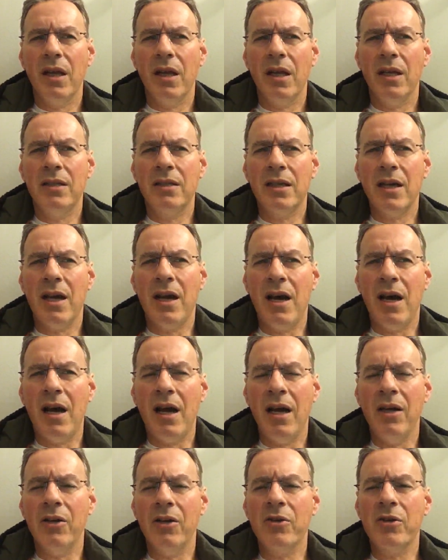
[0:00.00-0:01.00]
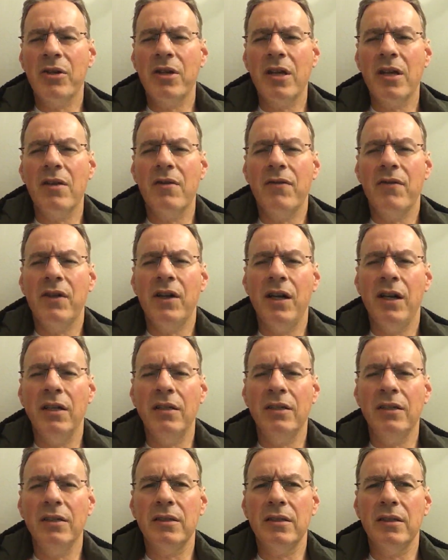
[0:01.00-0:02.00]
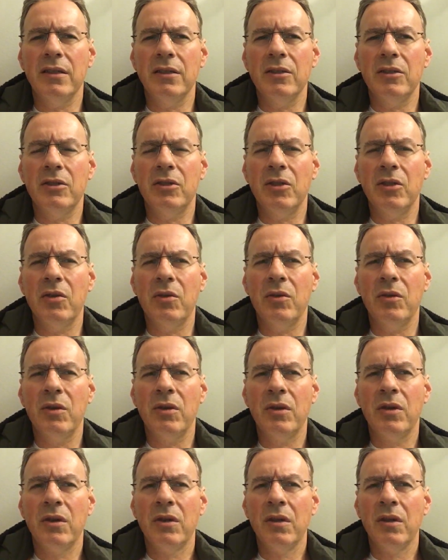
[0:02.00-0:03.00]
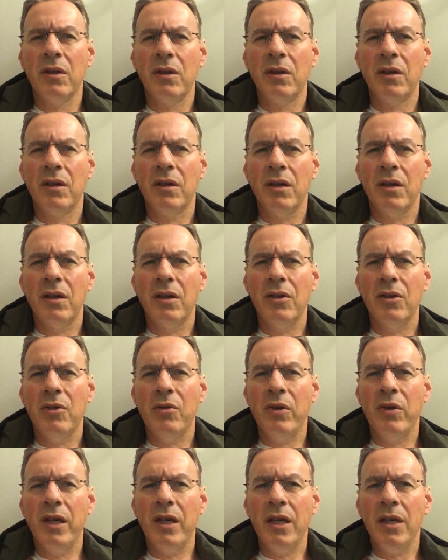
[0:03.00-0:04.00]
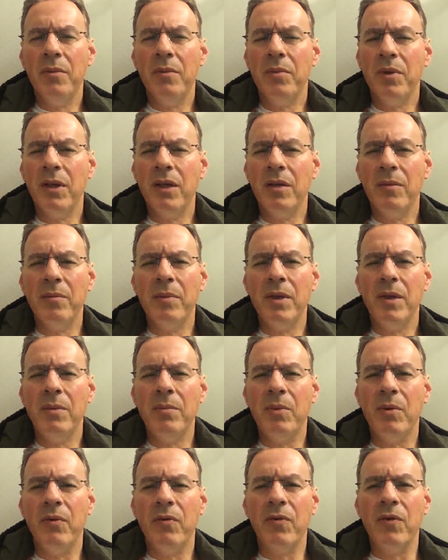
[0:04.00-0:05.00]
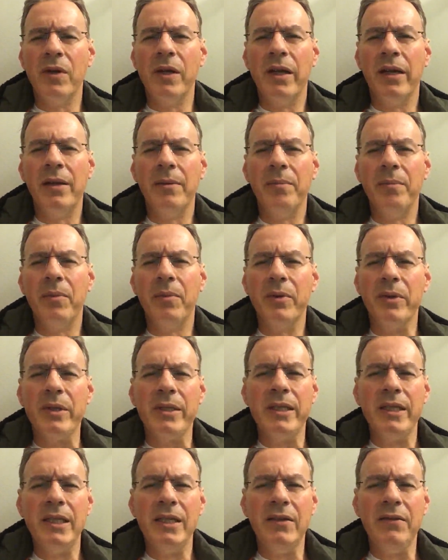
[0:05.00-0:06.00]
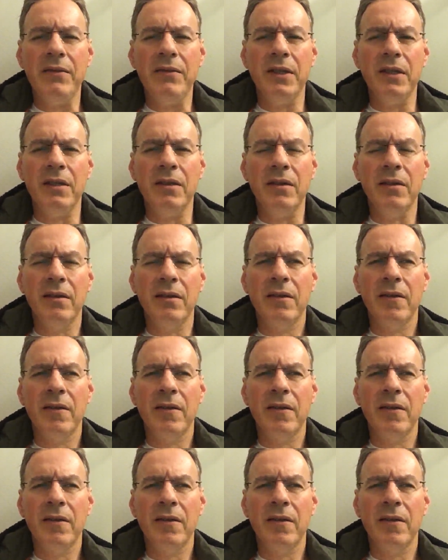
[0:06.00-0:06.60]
it's a higher state of consciousness. So you can't blame people for not perceiving